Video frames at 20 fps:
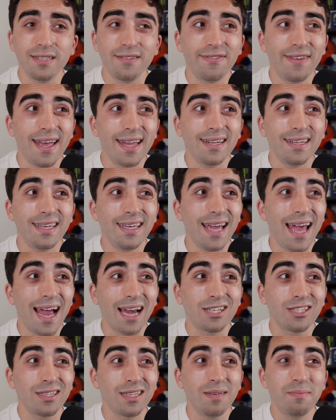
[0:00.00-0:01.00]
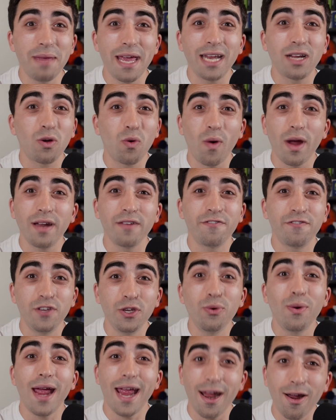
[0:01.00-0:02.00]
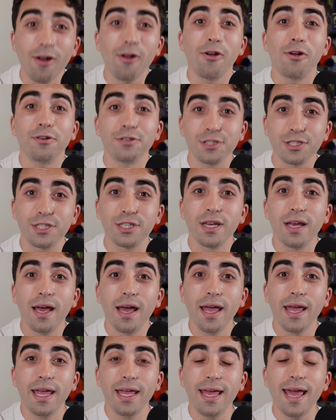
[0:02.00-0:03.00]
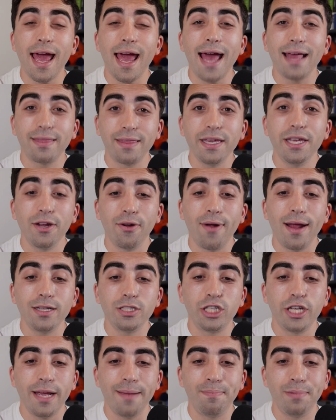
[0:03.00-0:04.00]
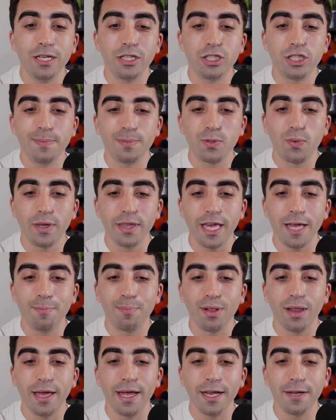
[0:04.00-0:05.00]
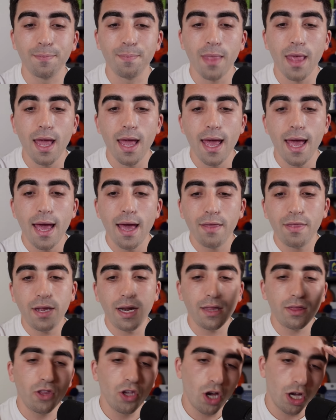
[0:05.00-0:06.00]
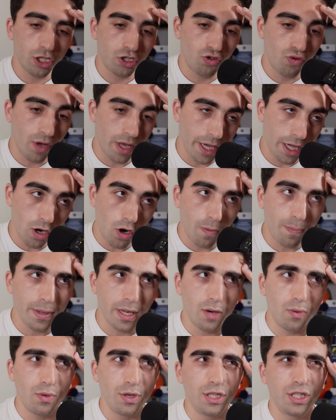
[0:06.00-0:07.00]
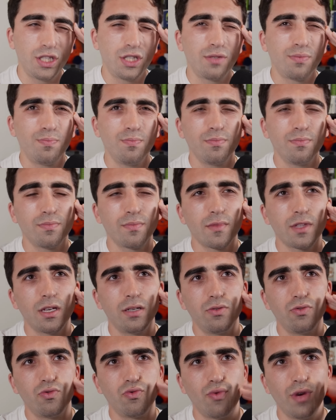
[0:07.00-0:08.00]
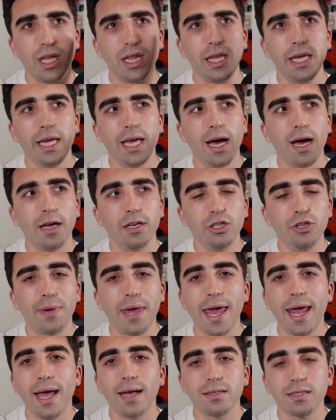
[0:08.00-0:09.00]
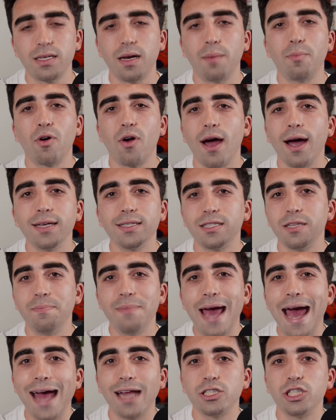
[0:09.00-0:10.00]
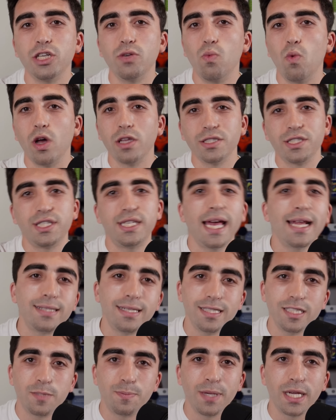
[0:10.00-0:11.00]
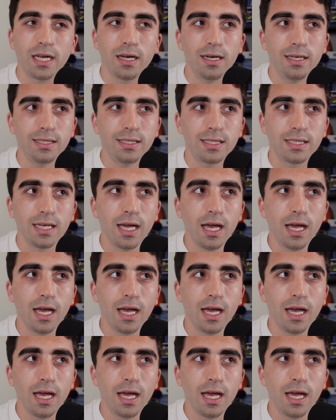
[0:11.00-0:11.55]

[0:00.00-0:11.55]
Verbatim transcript: and he actually made quite a few errors at the year-end championships when they played. Then at the Australian Open, it was really, uh, you can't summarize the match in one sentence because